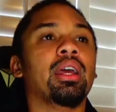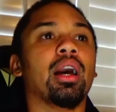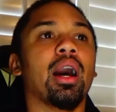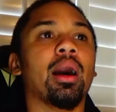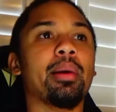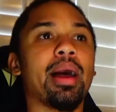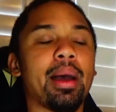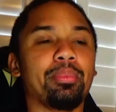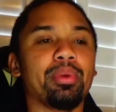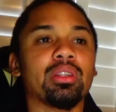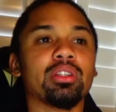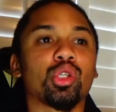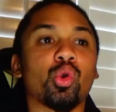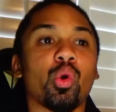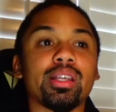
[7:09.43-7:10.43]
I'm happy the
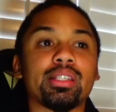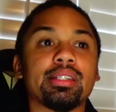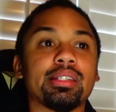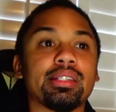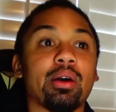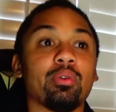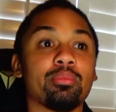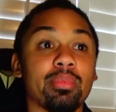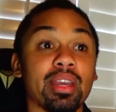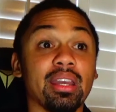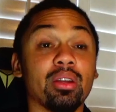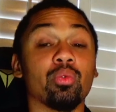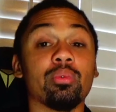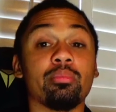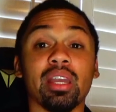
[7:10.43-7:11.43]
choices that were
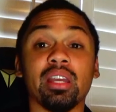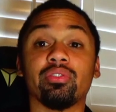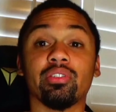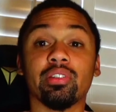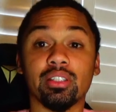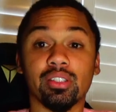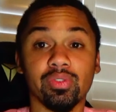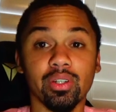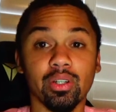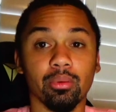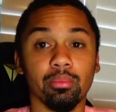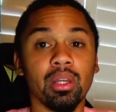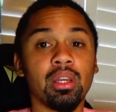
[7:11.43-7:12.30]
made for this film.